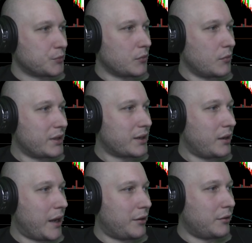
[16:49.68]
Let's get
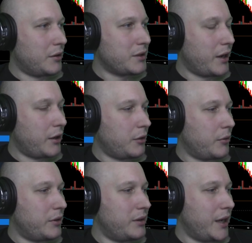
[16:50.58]
down a little tighter. We're
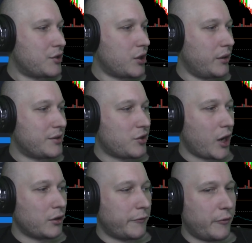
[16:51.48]
on the day chart. Let's check
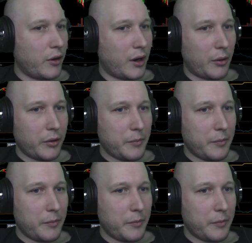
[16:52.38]
out the 4-hour.